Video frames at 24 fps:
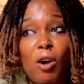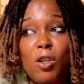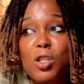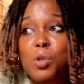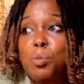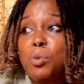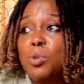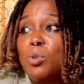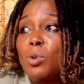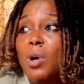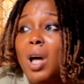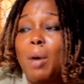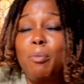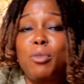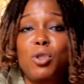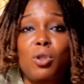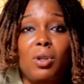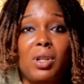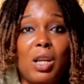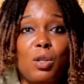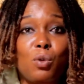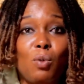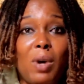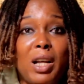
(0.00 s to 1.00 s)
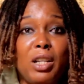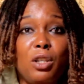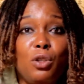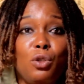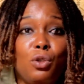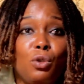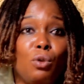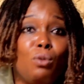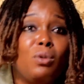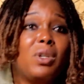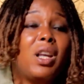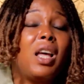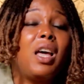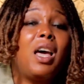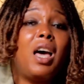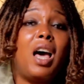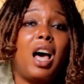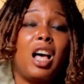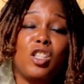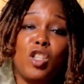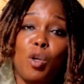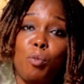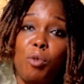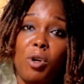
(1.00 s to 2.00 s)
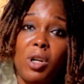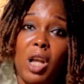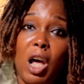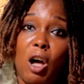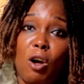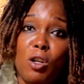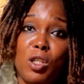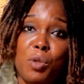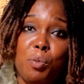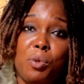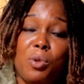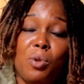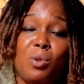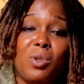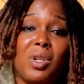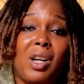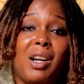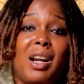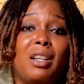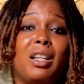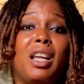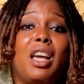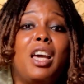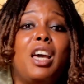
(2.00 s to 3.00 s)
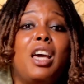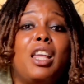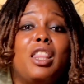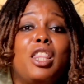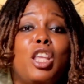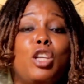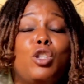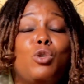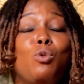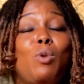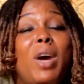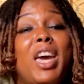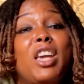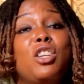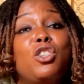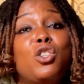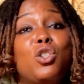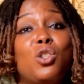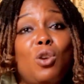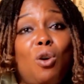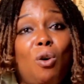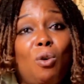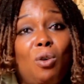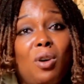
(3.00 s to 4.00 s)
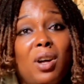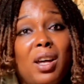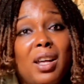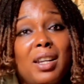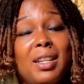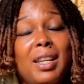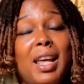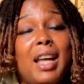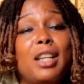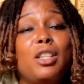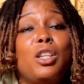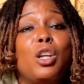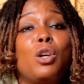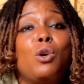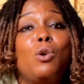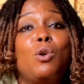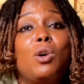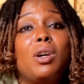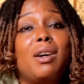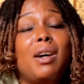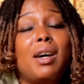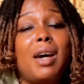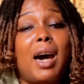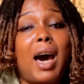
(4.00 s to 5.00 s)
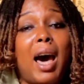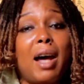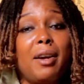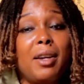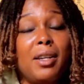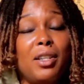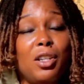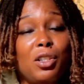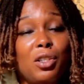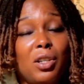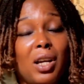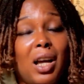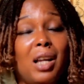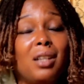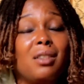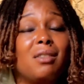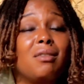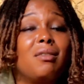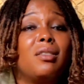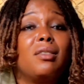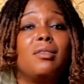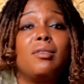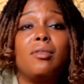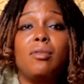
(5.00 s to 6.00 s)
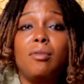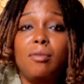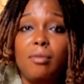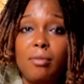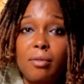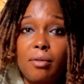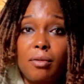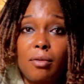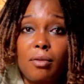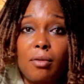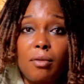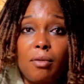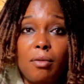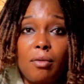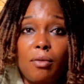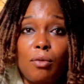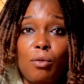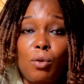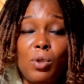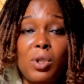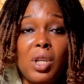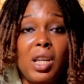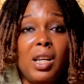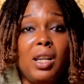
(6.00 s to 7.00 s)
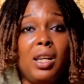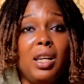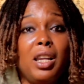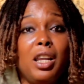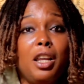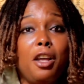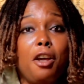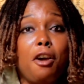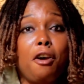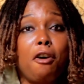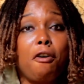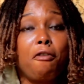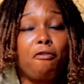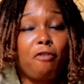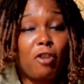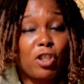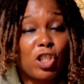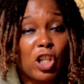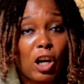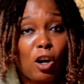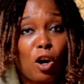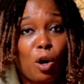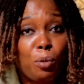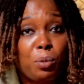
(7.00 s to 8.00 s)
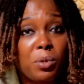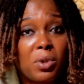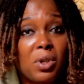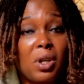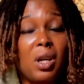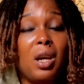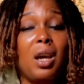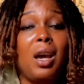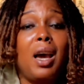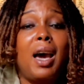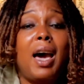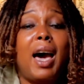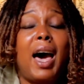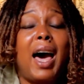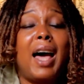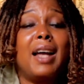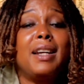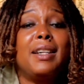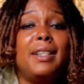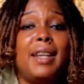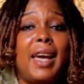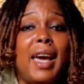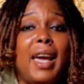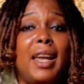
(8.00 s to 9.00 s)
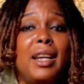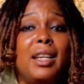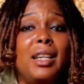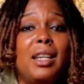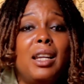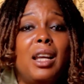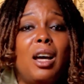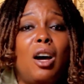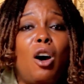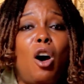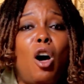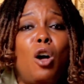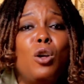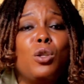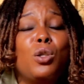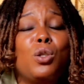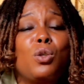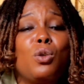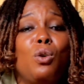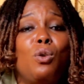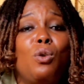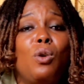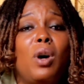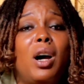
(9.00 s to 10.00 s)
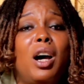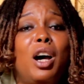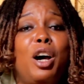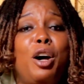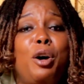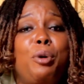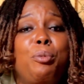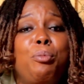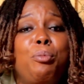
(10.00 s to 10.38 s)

my hospital, I'm sure there's one in Jude and some other hospitals around. They should ensure that they carry the child routinely for checkups. And then also